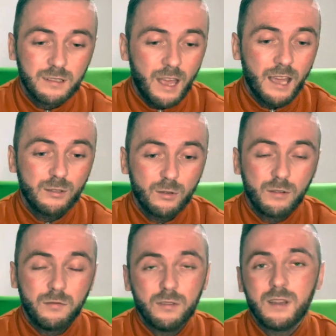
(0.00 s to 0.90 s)
I don't know
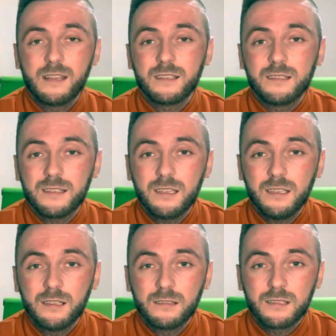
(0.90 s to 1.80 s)
if you guys can see it
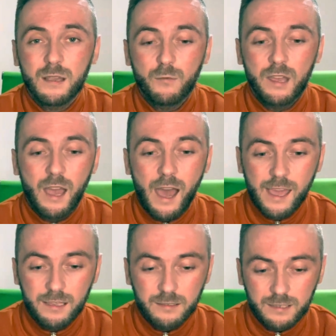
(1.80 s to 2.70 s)
the same way
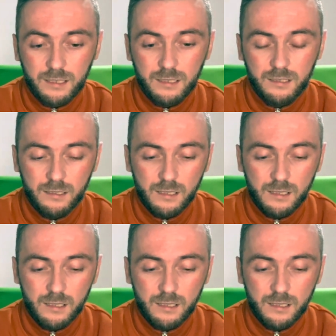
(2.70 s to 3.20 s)
I see it,